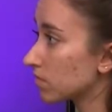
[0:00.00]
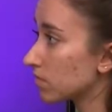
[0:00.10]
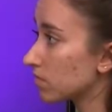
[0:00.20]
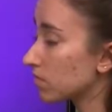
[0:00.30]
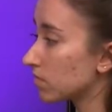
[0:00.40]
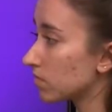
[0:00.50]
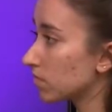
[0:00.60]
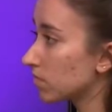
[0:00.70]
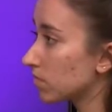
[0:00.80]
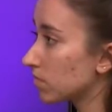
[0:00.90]

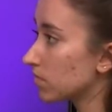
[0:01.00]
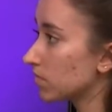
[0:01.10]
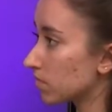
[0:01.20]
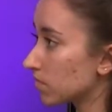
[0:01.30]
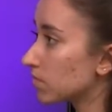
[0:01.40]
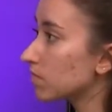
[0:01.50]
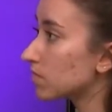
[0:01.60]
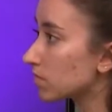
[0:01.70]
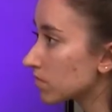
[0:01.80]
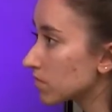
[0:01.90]

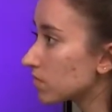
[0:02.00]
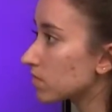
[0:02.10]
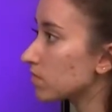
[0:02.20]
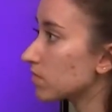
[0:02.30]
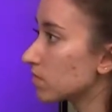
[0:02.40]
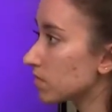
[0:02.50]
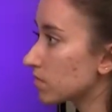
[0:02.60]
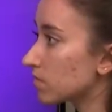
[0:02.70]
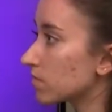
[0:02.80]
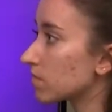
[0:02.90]

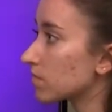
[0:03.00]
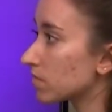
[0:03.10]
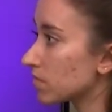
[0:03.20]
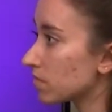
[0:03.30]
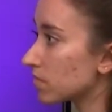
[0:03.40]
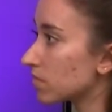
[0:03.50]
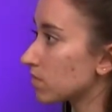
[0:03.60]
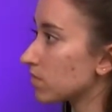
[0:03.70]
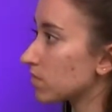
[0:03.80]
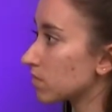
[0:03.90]

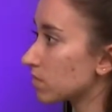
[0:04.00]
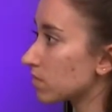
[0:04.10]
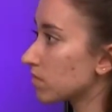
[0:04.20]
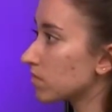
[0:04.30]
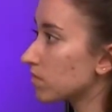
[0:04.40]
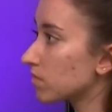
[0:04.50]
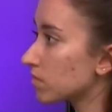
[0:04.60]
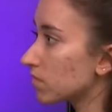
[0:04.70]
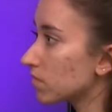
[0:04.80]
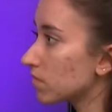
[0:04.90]

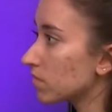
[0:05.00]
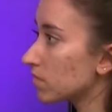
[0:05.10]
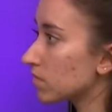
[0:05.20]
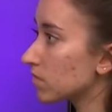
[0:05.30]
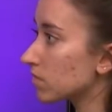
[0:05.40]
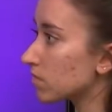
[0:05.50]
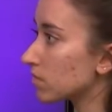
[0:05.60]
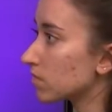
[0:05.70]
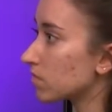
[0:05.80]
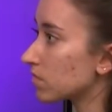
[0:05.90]

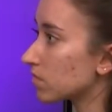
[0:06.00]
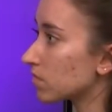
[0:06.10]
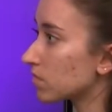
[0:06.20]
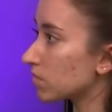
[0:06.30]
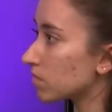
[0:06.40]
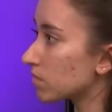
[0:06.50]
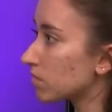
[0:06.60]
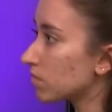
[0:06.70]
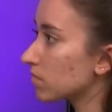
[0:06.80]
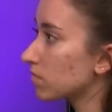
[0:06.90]

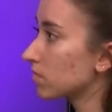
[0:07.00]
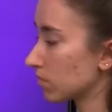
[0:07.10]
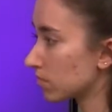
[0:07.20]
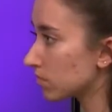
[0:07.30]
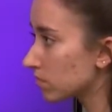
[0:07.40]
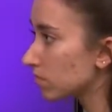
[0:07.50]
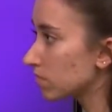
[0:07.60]
The person shown says nothing.